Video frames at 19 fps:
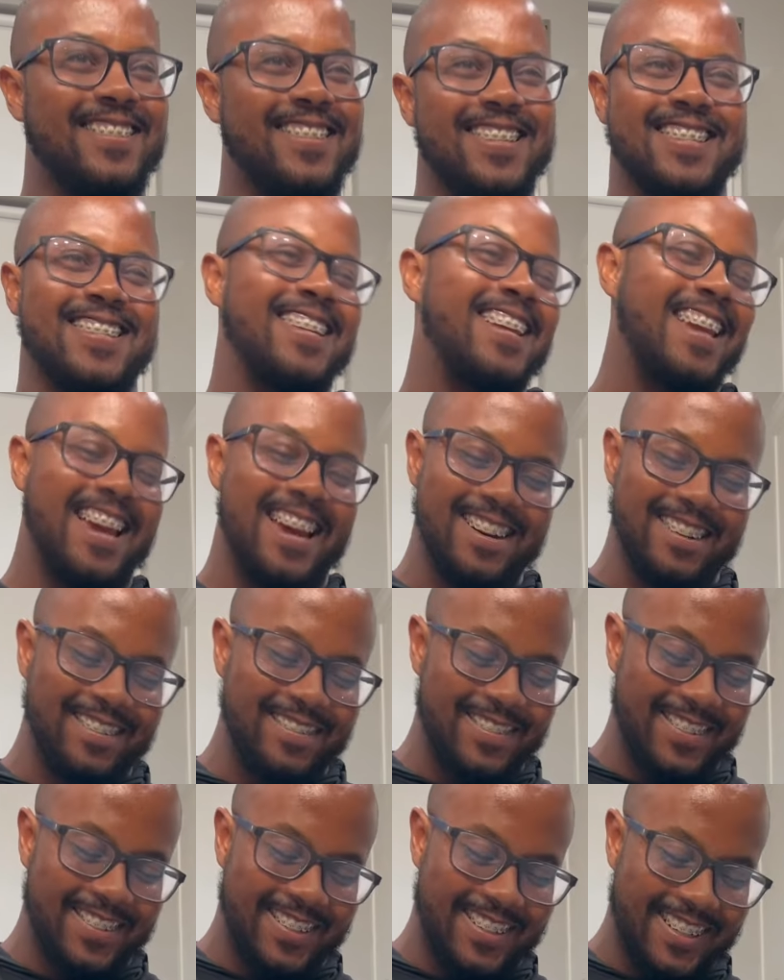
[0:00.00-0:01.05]
that you just
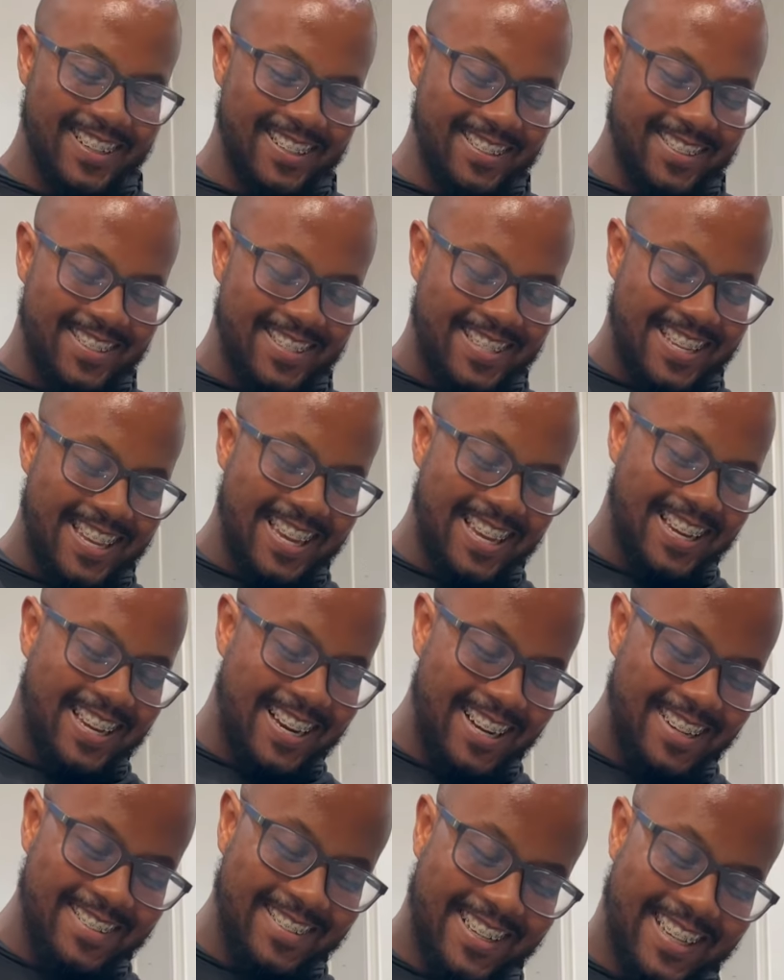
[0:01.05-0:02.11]
can't avoid. You see
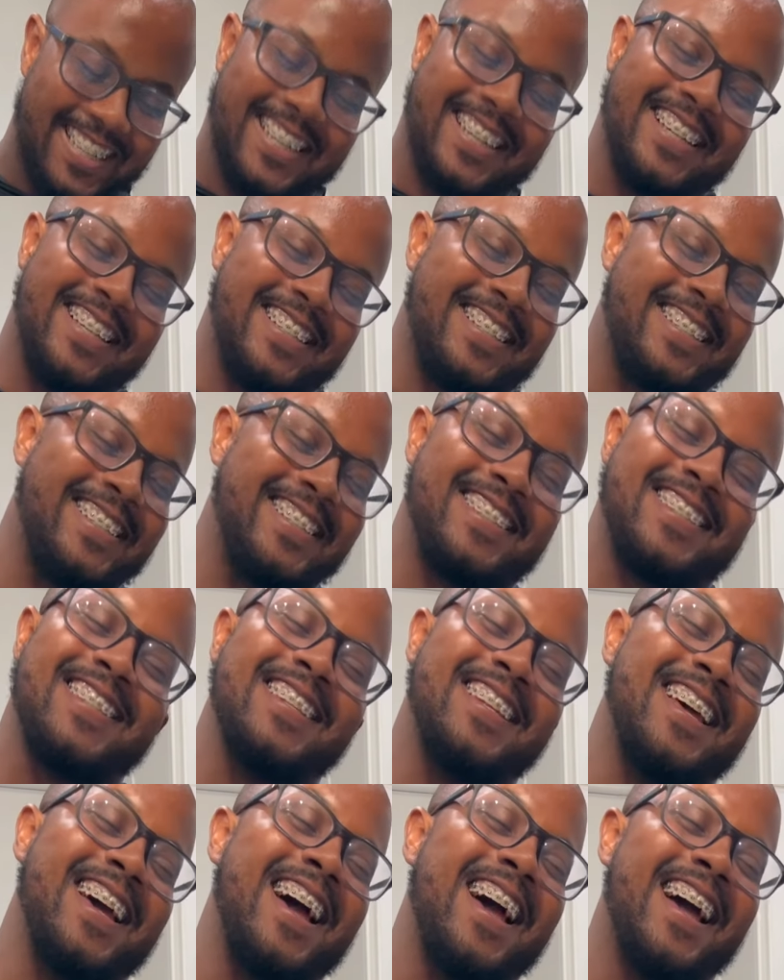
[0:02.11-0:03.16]
it coming. It's
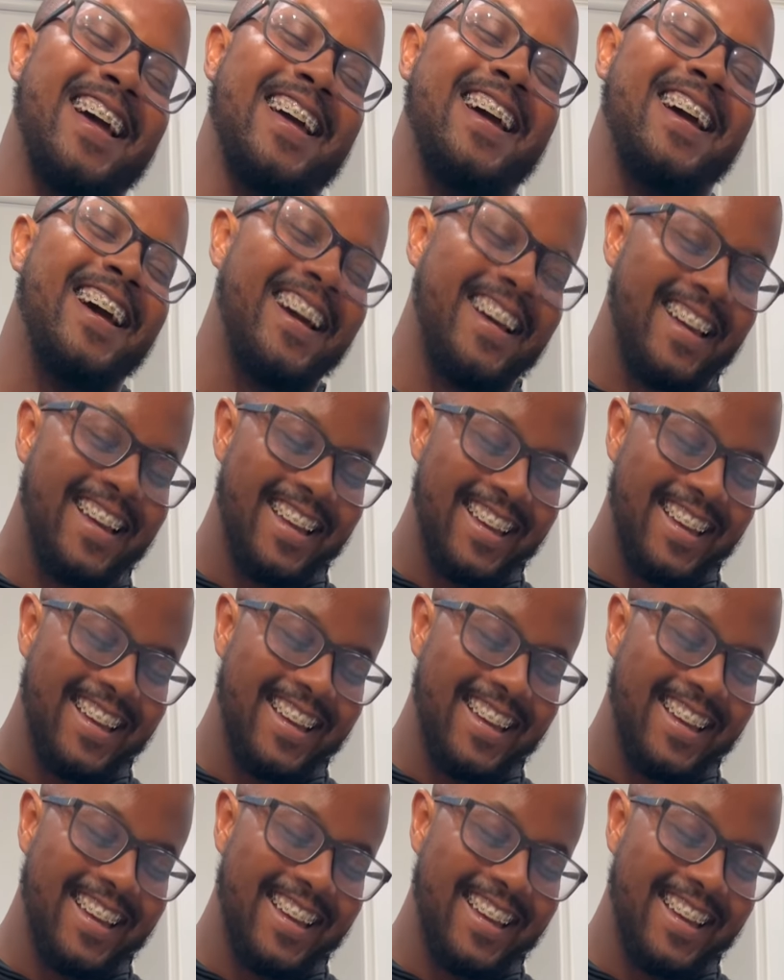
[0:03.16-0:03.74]
just not.